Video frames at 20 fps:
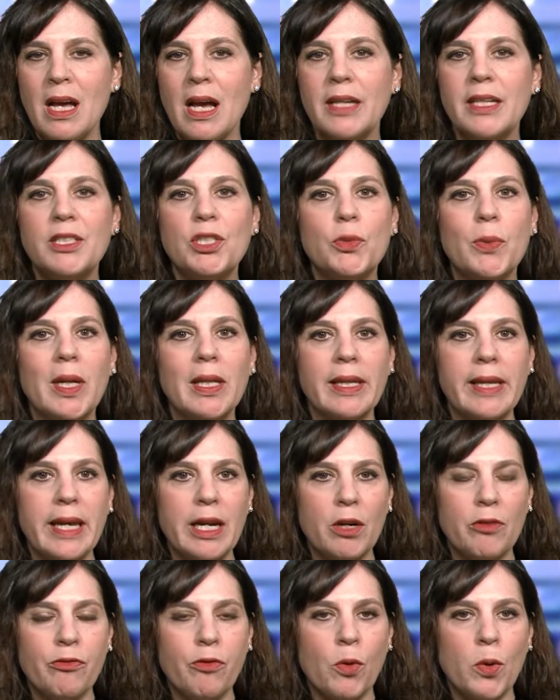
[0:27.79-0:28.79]
An Israeli
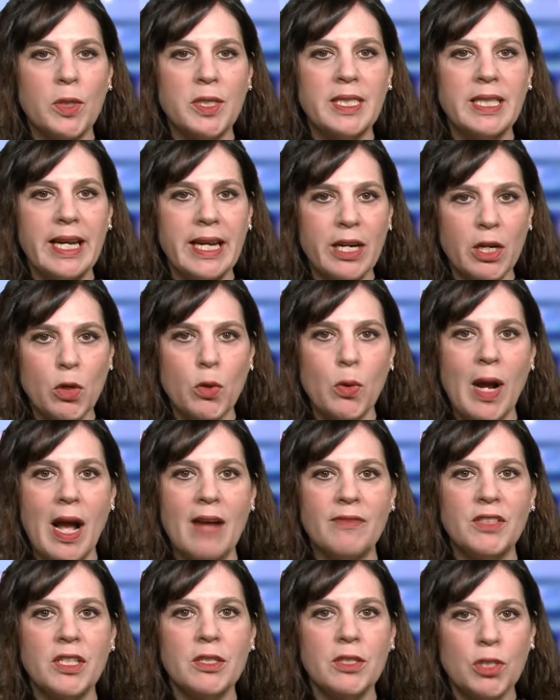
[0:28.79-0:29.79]
Air Force
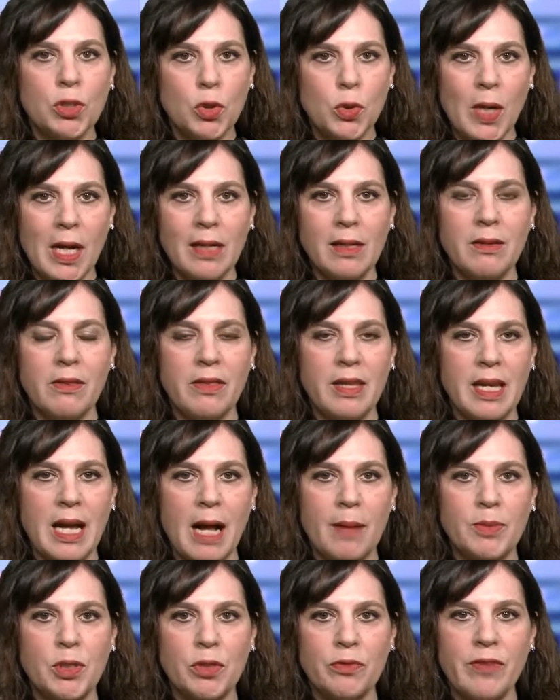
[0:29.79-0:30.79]
aircraft struck the
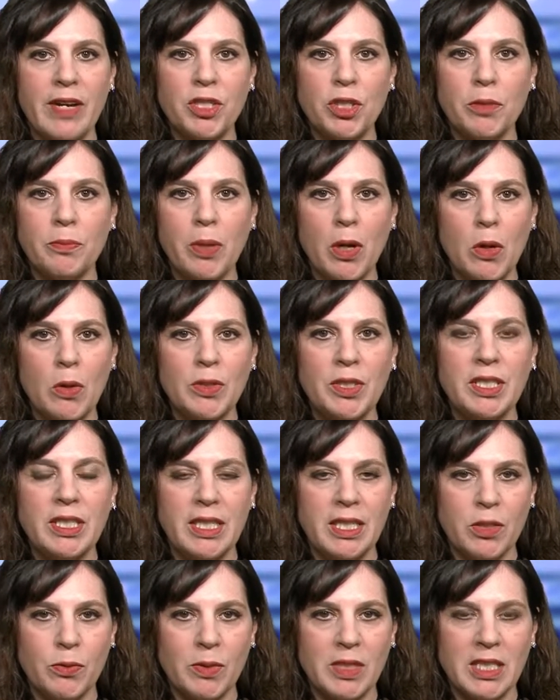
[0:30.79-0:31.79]
observation post in